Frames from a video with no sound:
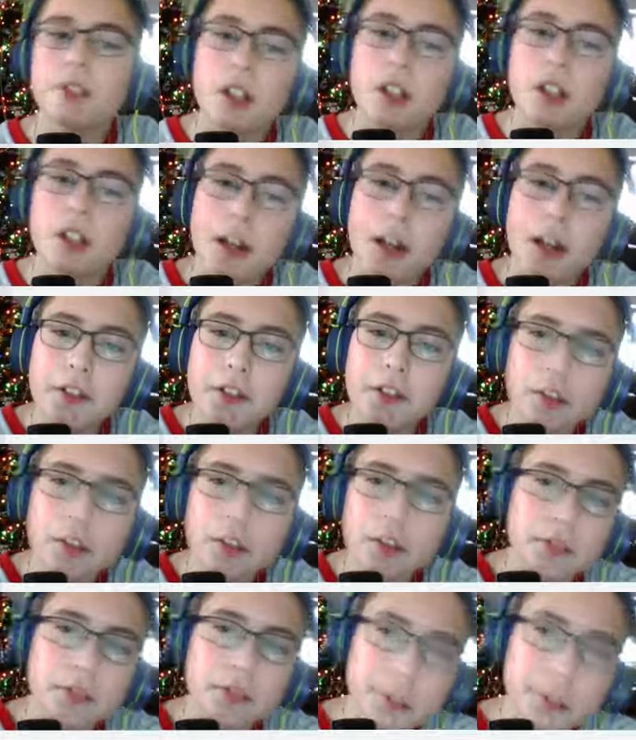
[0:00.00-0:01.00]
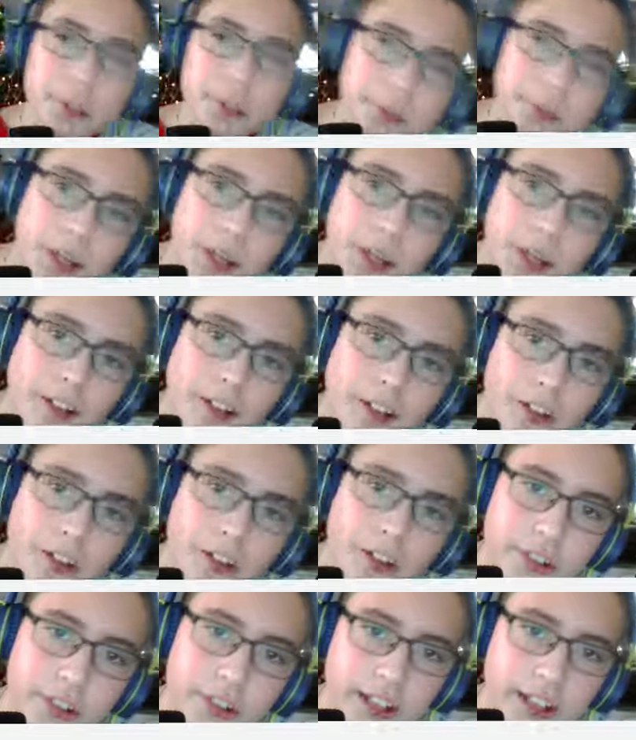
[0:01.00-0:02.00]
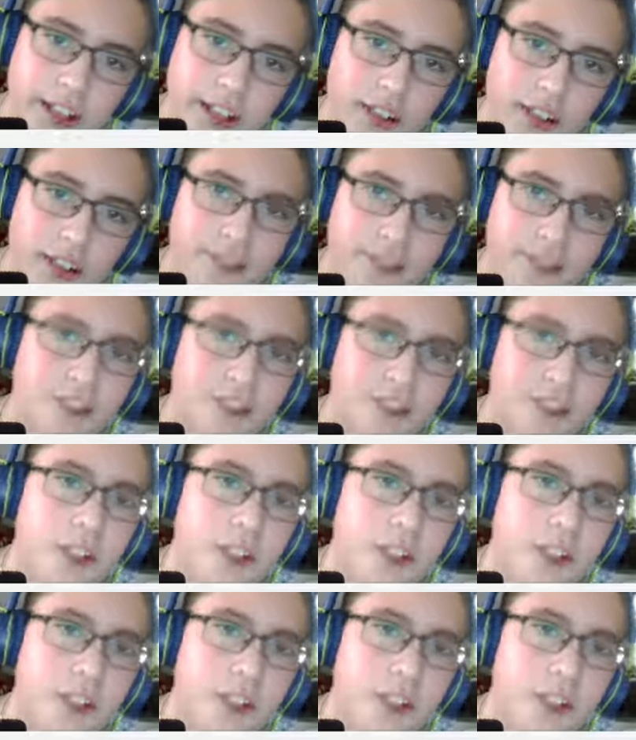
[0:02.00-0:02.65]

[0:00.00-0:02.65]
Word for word: I could have risked my alt account